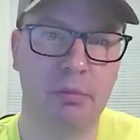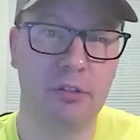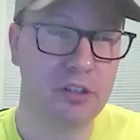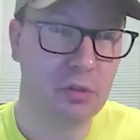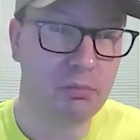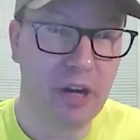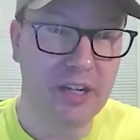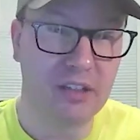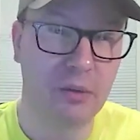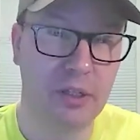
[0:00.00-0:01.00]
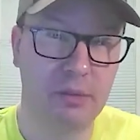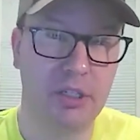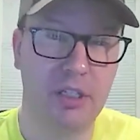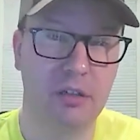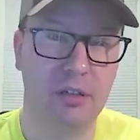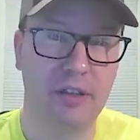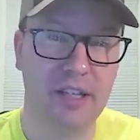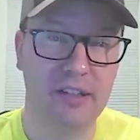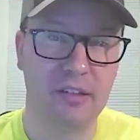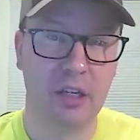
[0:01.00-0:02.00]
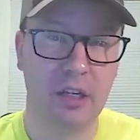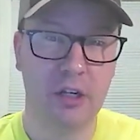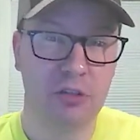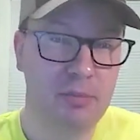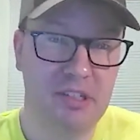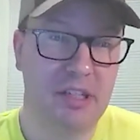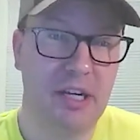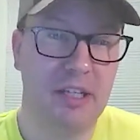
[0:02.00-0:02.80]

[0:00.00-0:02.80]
But there's also a practical element here, and that's Trump has a